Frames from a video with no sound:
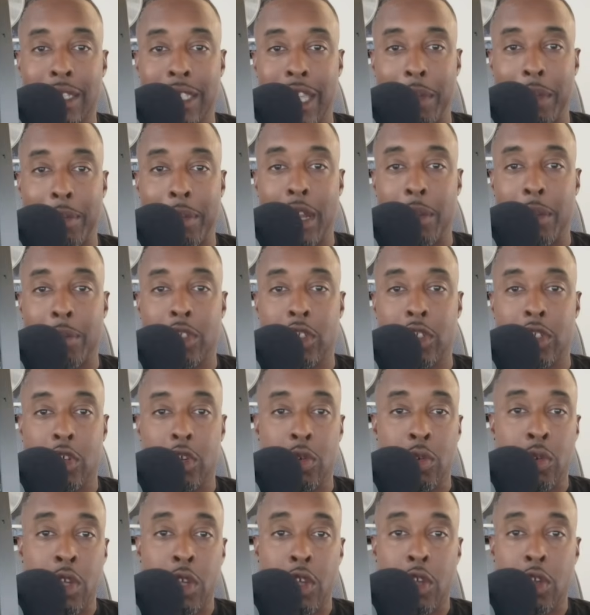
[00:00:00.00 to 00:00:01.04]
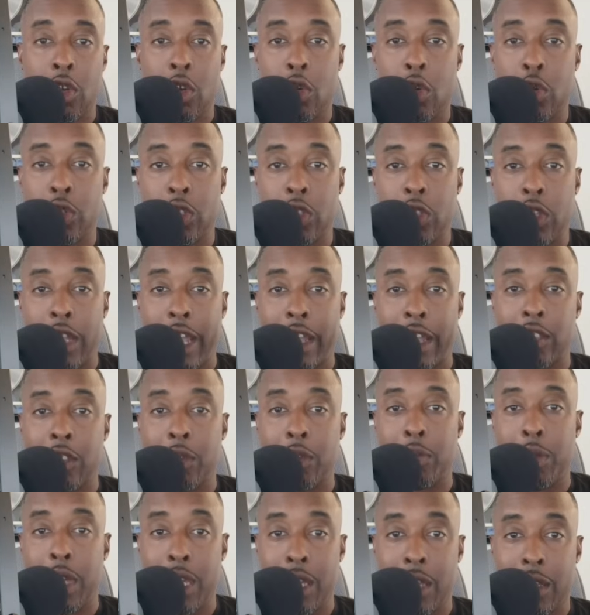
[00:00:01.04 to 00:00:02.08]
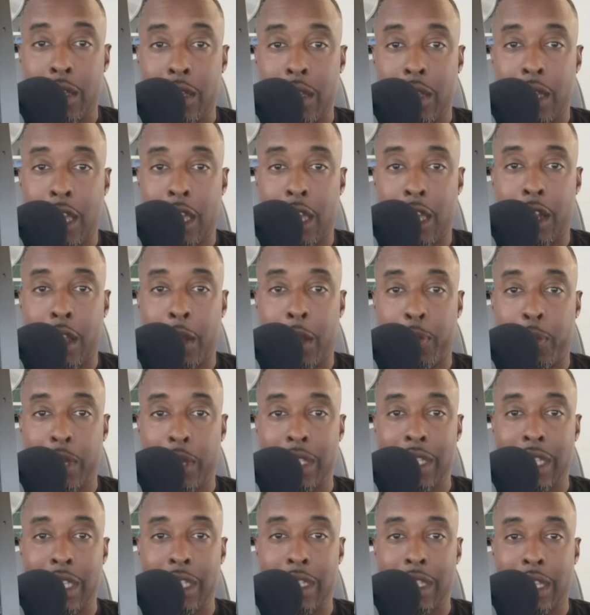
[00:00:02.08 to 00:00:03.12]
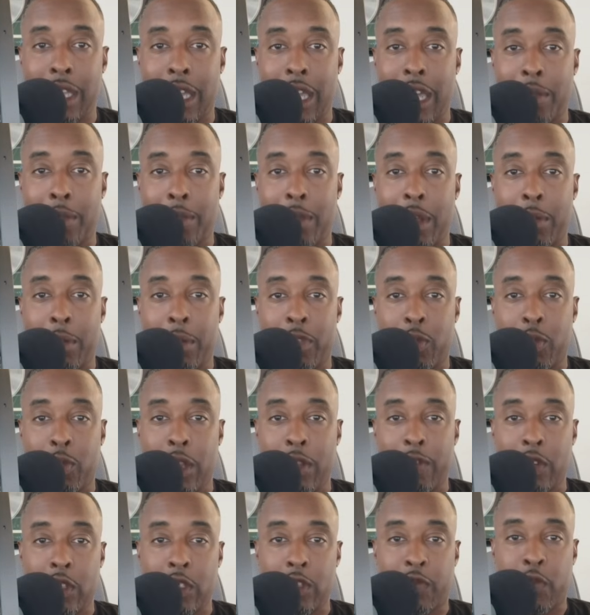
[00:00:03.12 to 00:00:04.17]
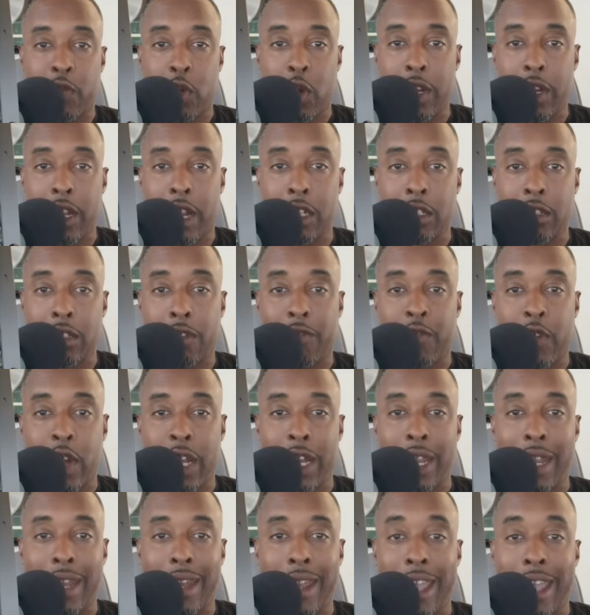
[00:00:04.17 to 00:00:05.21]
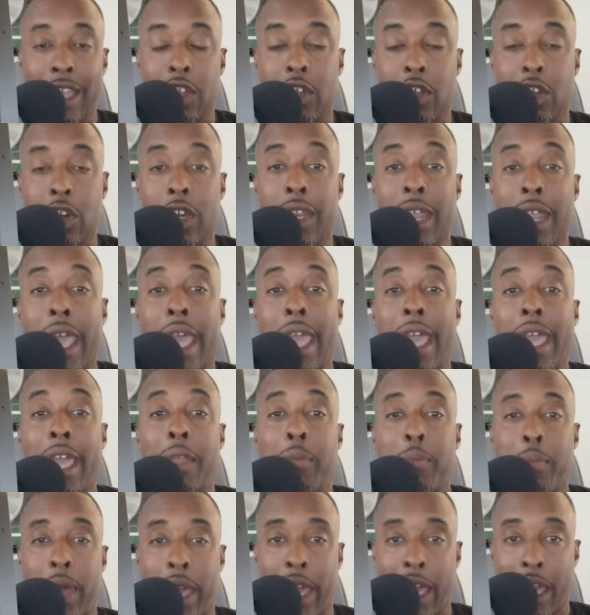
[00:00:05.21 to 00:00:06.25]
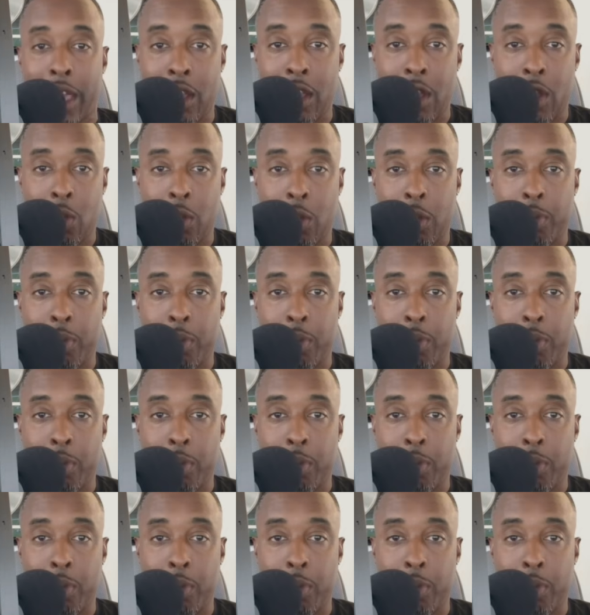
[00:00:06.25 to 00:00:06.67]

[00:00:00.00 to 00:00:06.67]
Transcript: Segment number two, who stood out to me in a preseason game number three versus the 49ers on Friday night, good and bad.